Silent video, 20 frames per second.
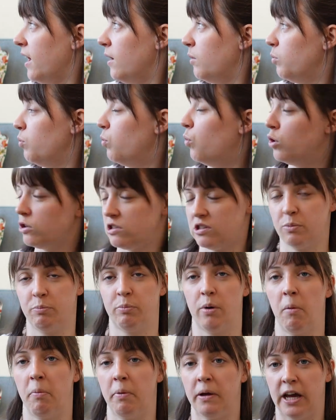water
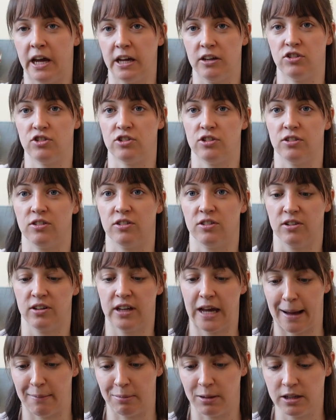propagation
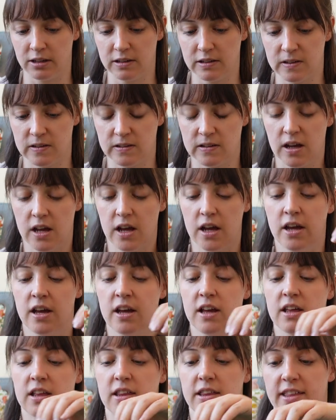cabinet.
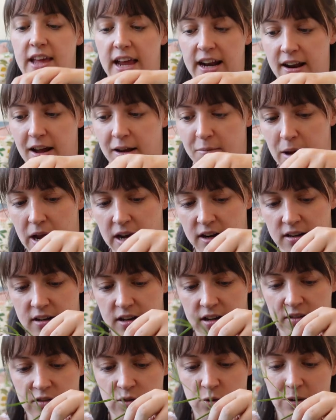Then I made it
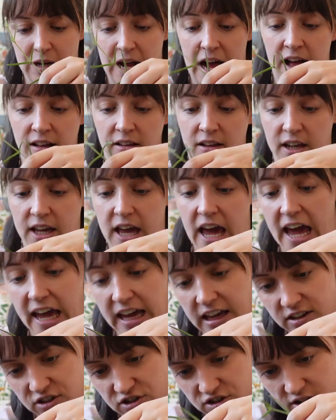into an
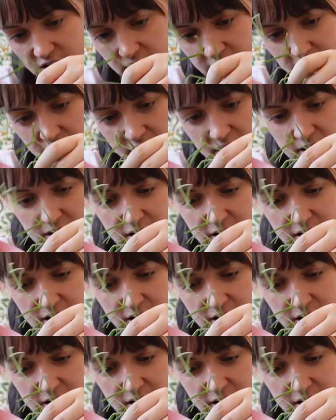alocasia